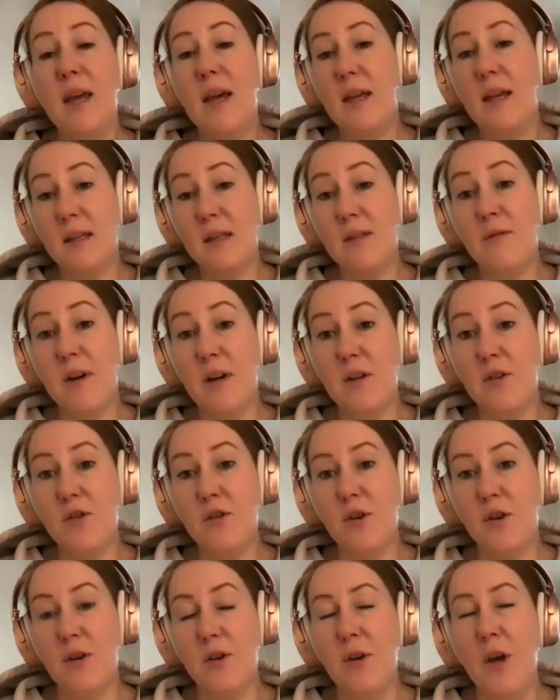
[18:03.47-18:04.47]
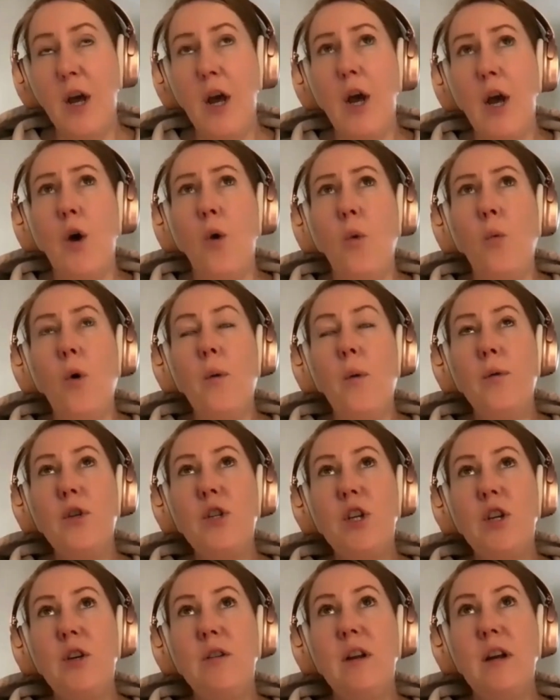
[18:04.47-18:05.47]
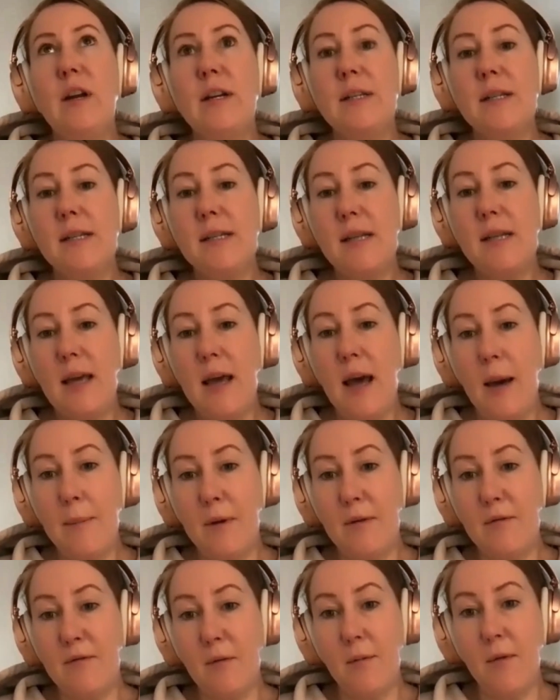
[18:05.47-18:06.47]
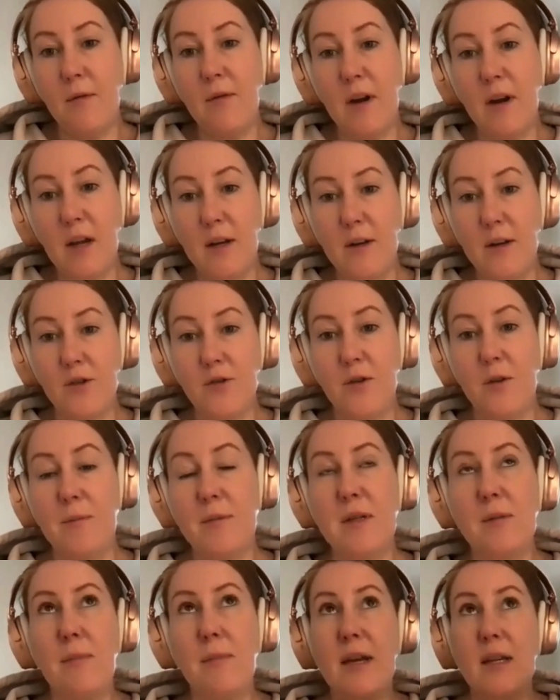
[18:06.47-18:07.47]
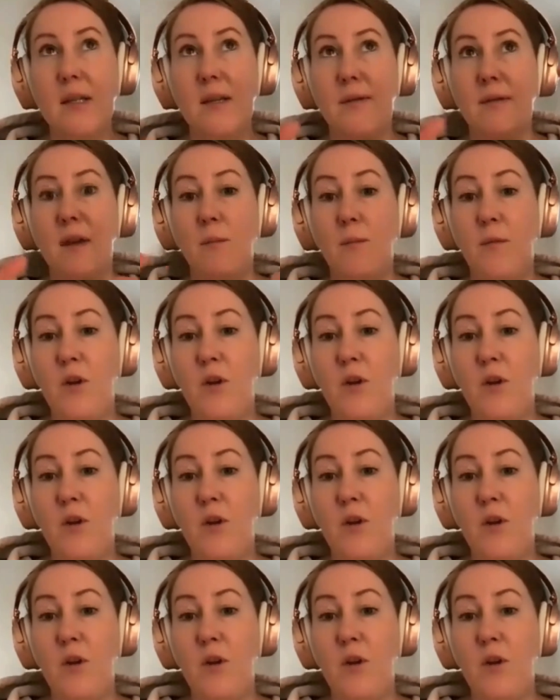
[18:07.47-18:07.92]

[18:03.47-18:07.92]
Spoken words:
that's very true. What would you like to see happen from a regulatory perspective then,